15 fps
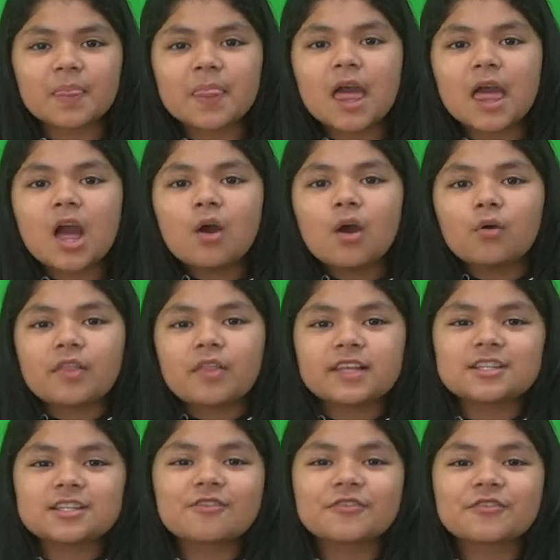Well, that's all
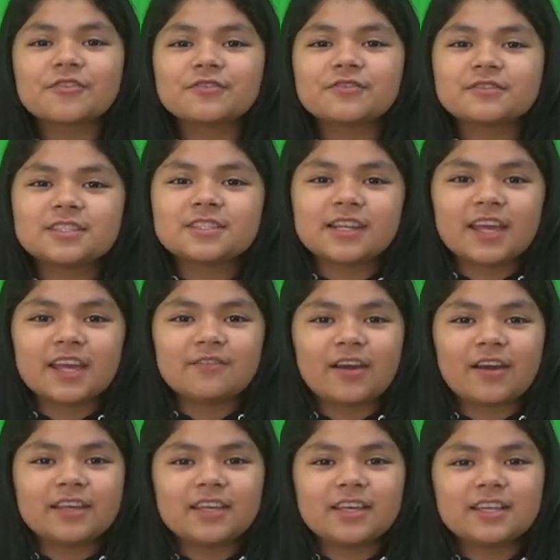for today,
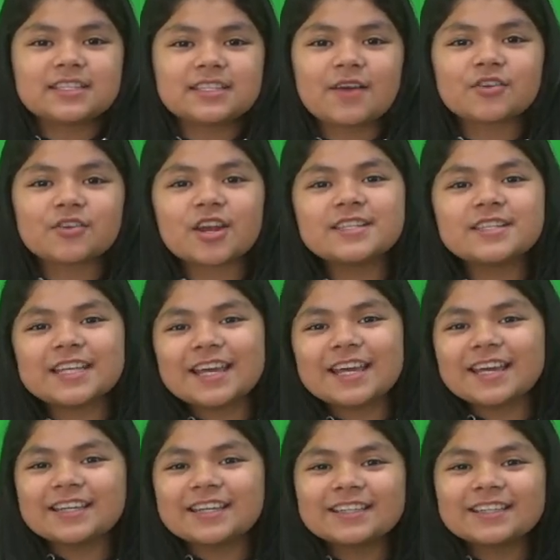Vikings. Have a great day.